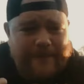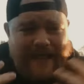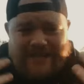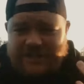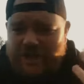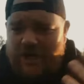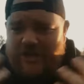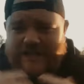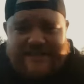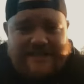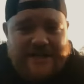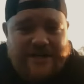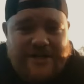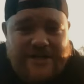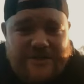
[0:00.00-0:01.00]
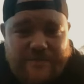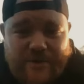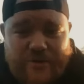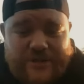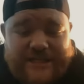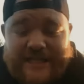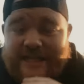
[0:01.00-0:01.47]
I start listening to this
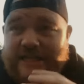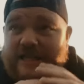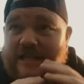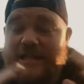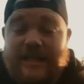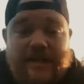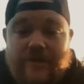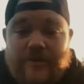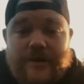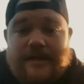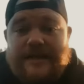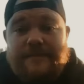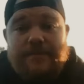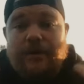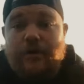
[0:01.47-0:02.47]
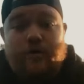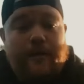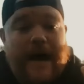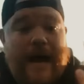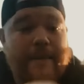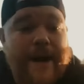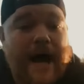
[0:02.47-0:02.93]
music and it literally blew
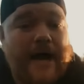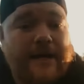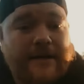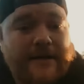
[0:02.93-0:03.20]
my mind.